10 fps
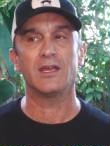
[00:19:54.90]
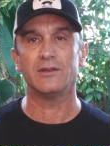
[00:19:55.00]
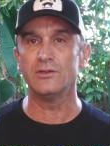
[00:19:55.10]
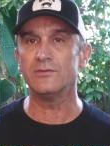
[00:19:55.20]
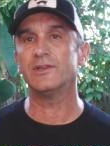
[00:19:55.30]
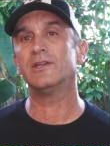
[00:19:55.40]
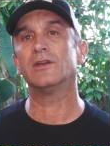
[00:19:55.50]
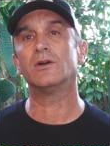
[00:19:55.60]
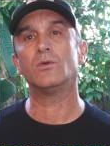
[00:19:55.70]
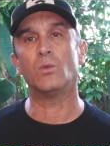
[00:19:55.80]
new
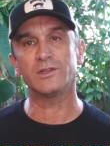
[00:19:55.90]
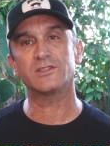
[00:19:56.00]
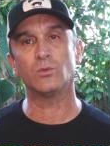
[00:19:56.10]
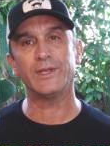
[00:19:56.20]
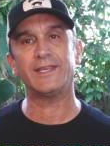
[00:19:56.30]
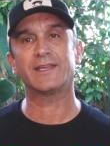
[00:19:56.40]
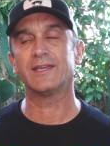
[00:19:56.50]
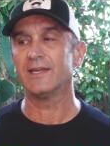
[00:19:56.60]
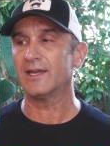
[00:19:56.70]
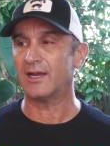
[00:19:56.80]
video once a week.
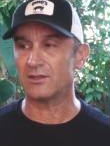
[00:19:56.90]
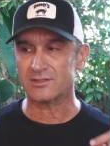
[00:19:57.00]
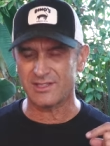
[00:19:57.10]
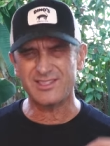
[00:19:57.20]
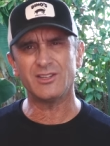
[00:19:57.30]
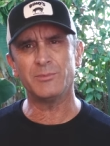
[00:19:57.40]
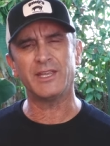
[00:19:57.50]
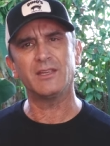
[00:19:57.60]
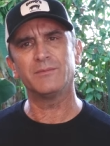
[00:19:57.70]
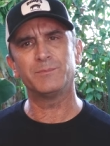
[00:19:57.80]
I'll continue
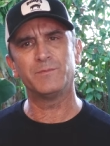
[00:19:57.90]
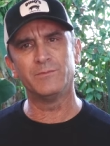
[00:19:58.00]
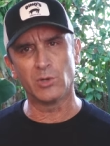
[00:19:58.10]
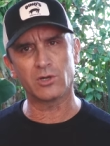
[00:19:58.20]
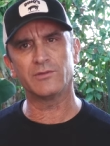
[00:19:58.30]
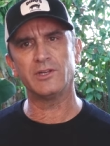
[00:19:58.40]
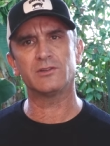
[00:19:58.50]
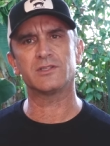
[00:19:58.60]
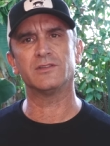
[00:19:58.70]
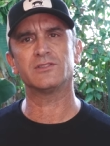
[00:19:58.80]
making burger
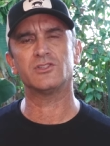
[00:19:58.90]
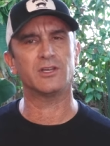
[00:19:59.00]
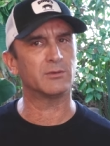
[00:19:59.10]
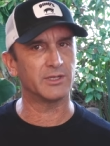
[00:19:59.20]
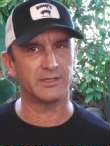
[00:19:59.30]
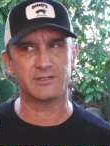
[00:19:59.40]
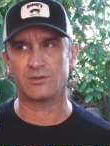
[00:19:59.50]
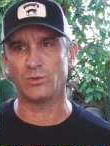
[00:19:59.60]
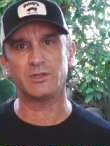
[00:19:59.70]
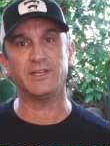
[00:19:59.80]
videos on this channel, but it's
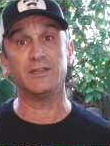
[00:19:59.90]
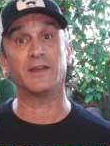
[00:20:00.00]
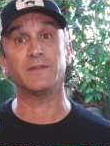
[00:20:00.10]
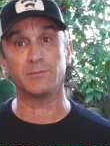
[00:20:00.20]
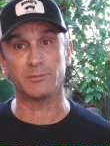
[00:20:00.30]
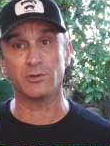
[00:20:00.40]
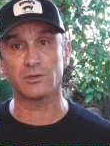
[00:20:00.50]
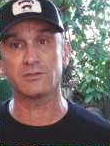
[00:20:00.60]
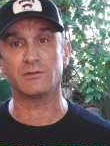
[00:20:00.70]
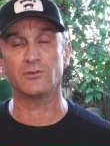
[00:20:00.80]
going to be nothing but
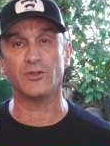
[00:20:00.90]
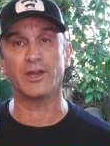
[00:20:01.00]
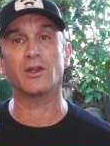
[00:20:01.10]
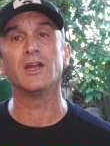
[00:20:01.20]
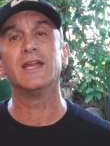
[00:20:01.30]
burgers over there.